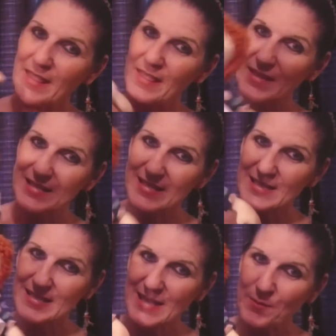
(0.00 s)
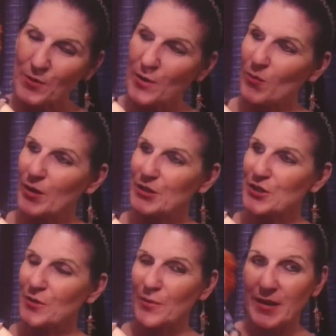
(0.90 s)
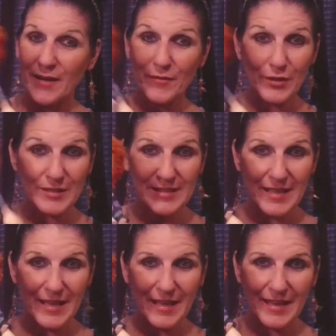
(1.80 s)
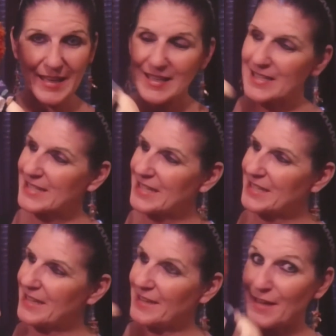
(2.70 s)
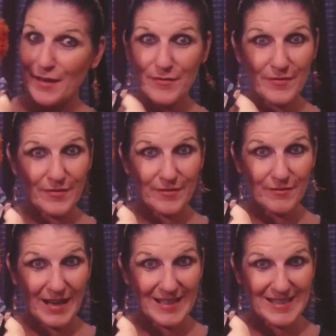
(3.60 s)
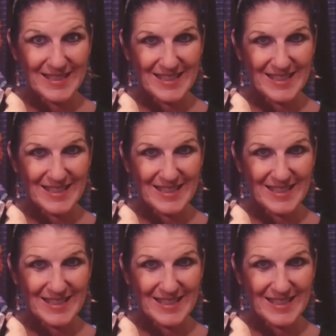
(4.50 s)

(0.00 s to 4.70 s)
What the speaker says: This is somewhat what she would have looked like, innocent enough, right?